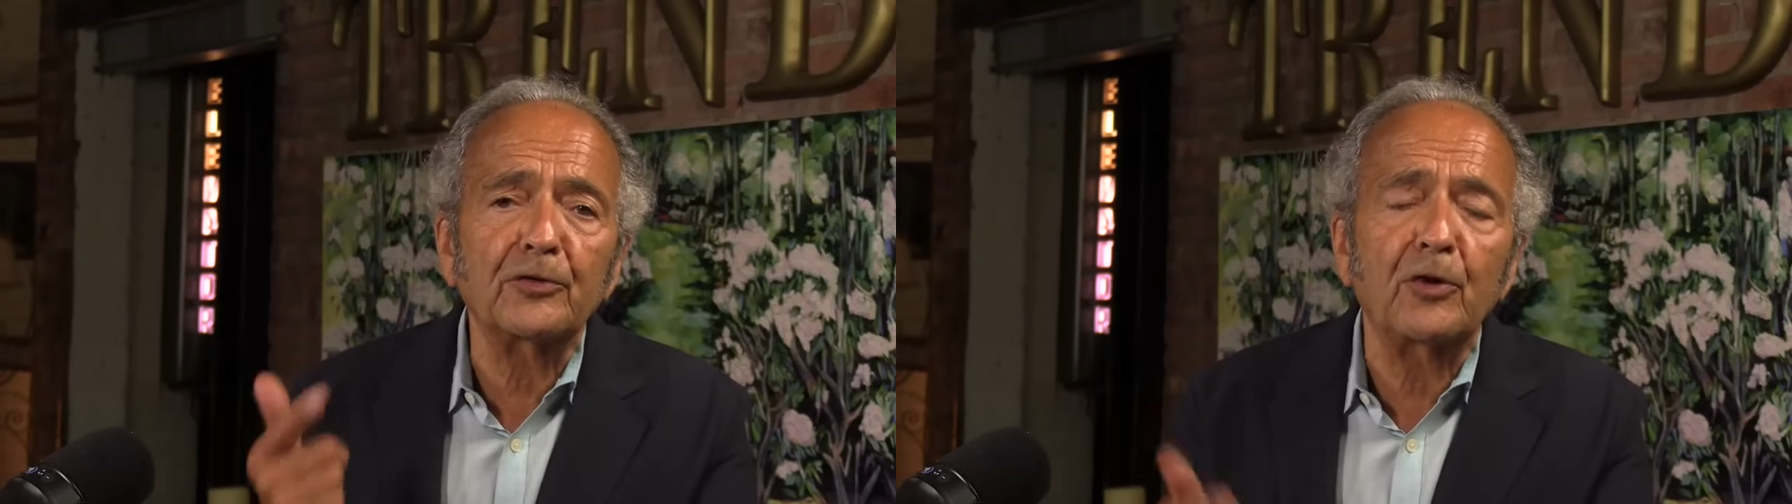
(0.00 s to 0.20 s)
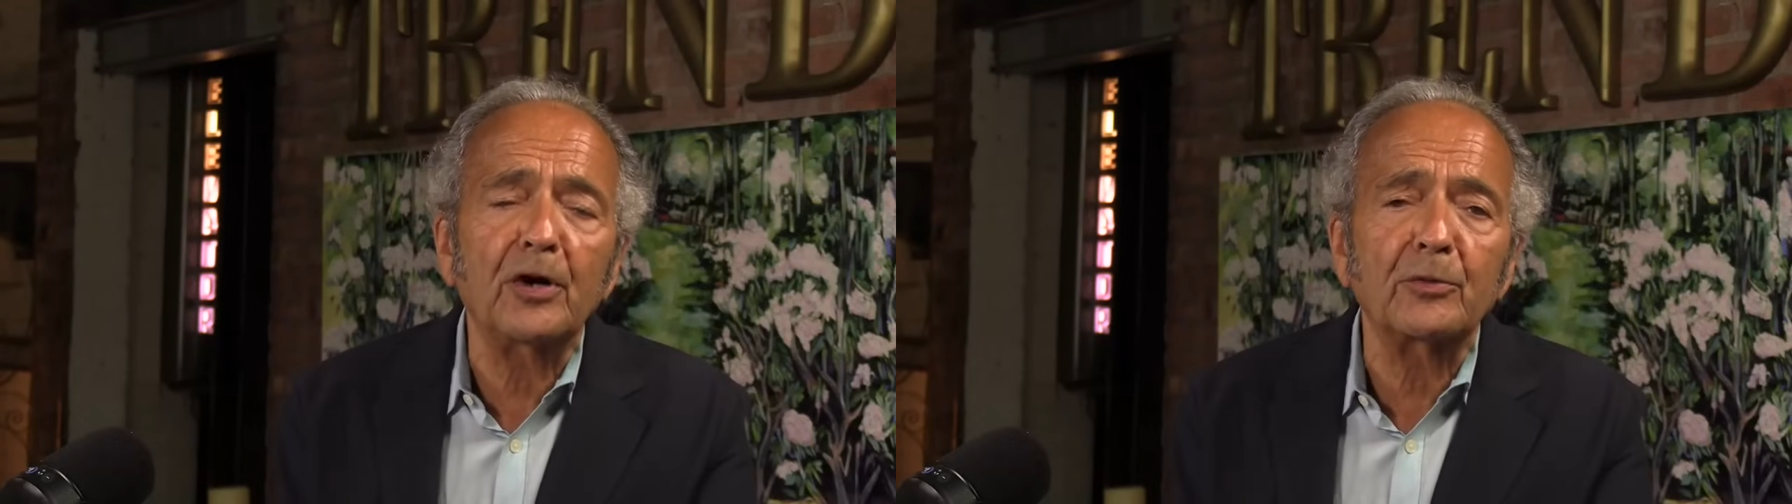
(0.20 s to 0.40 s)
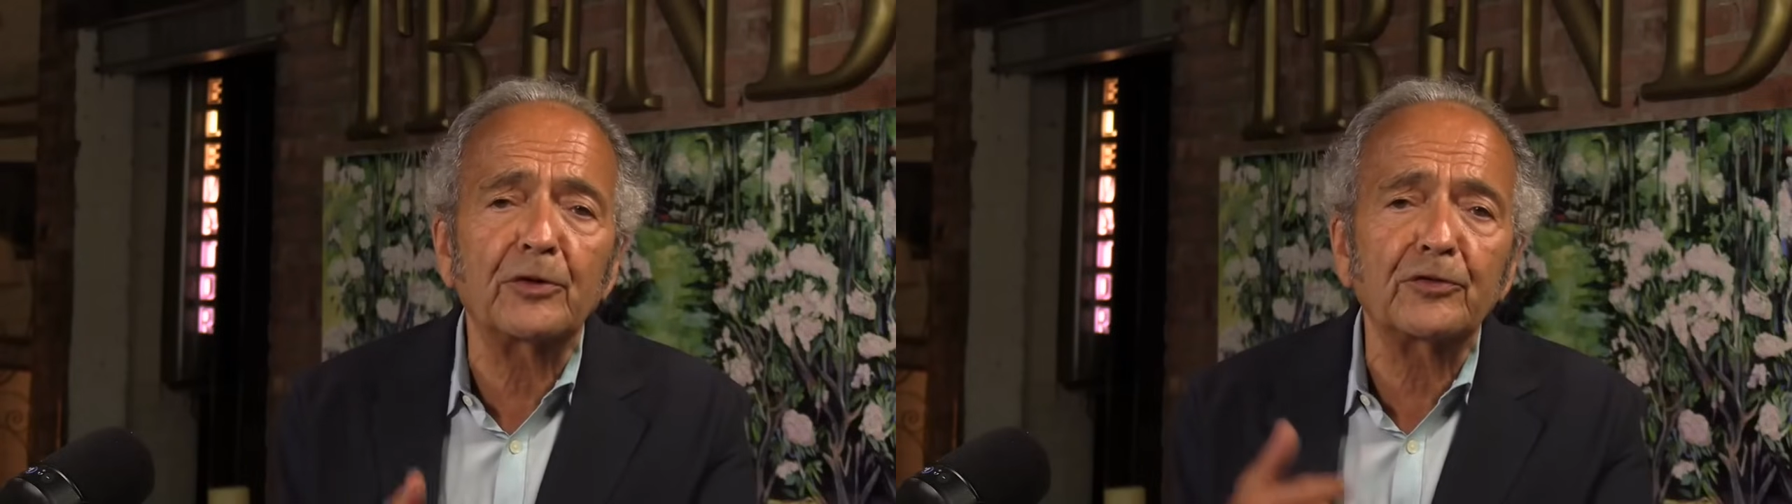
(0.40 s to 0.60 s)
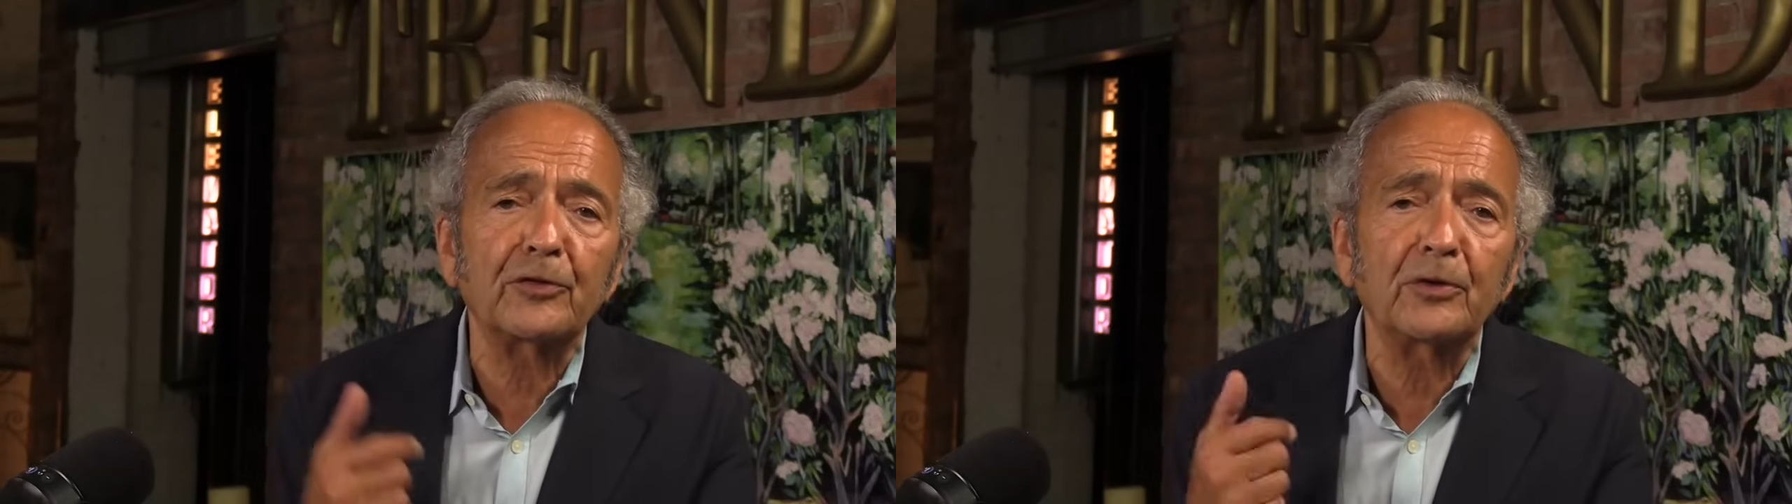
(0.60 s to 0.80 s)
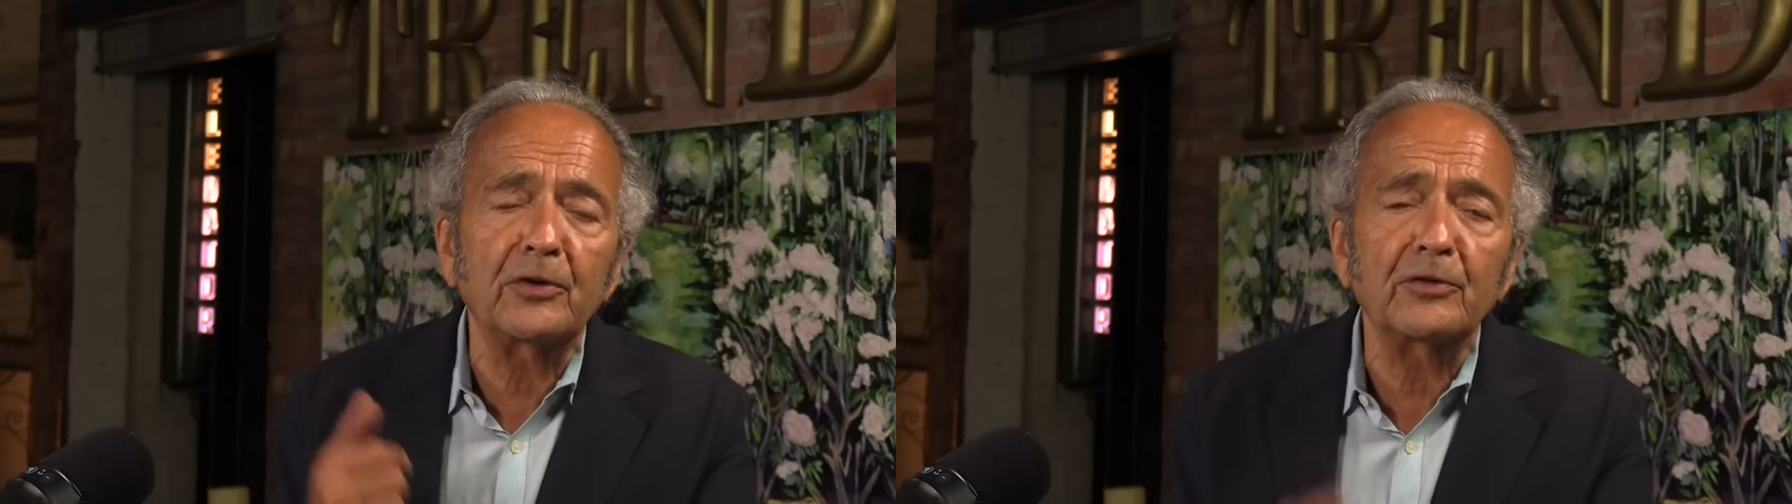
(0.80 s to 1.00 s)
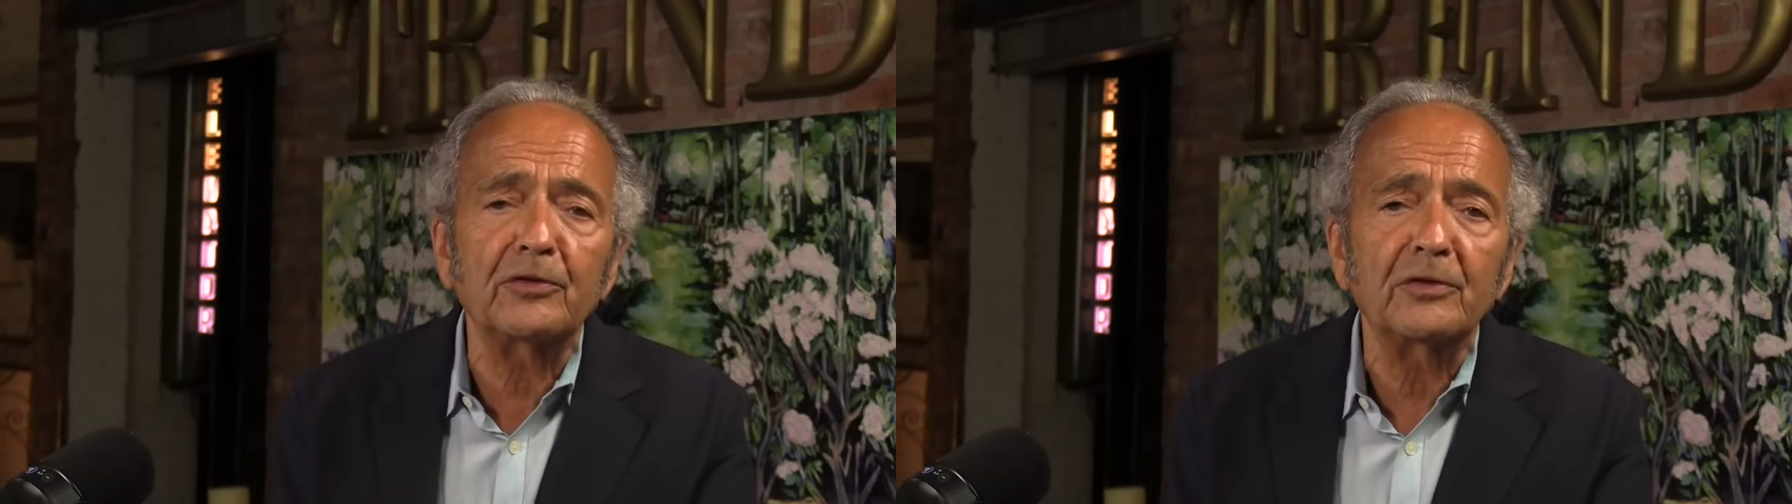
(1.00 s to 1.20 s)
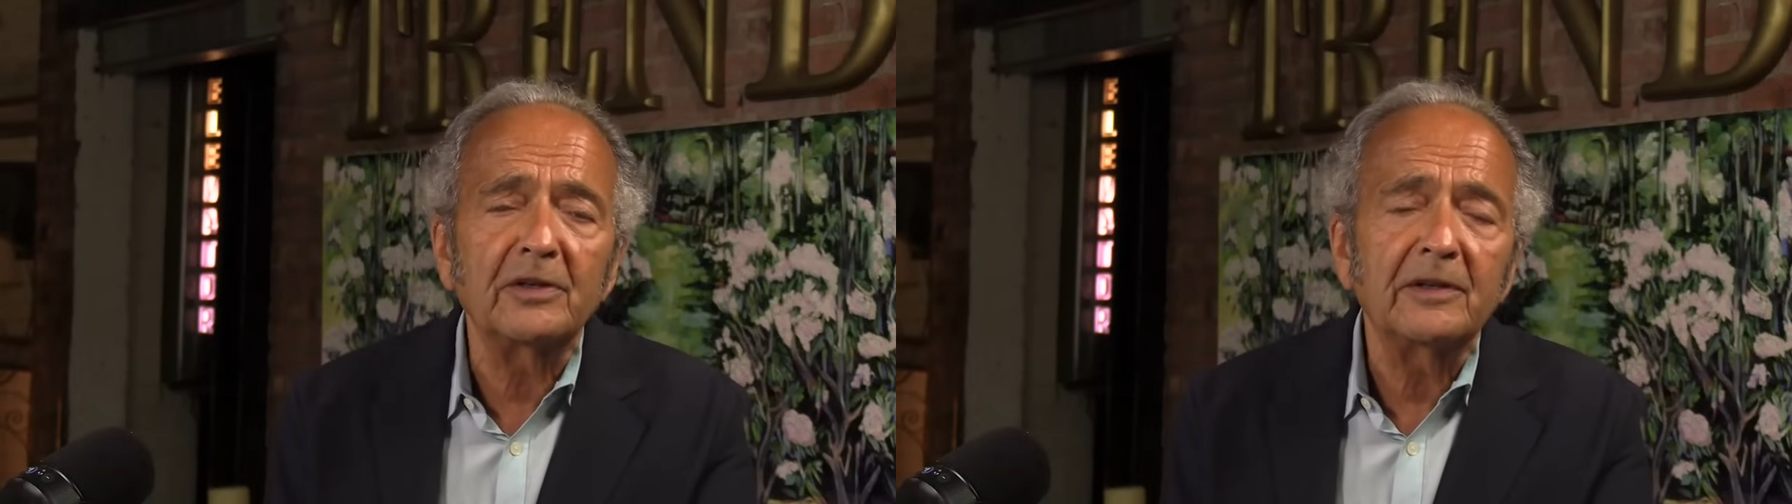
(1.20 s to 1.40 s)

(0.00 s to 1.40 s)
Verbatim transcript: hardware stores,